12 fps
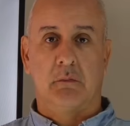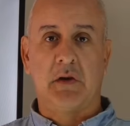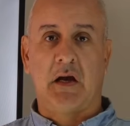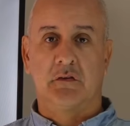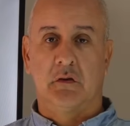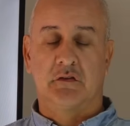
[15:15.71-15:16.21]
it
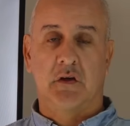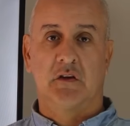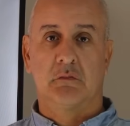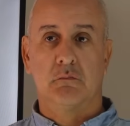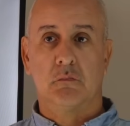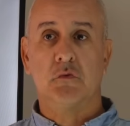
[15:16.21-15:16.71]
matter? So
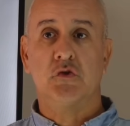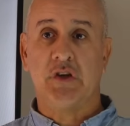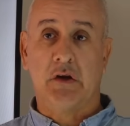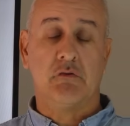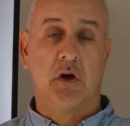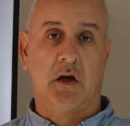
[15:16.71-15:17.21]
some
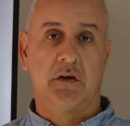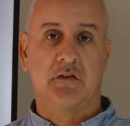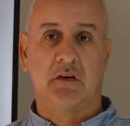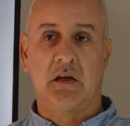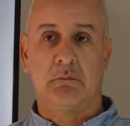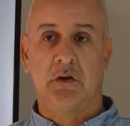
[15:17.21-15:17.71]
generalized
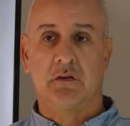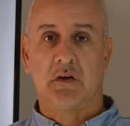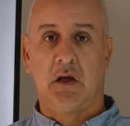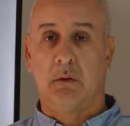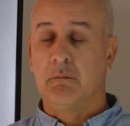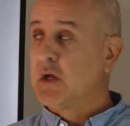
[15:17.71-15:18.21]
statements
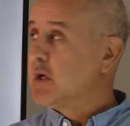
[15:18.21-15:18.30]
here.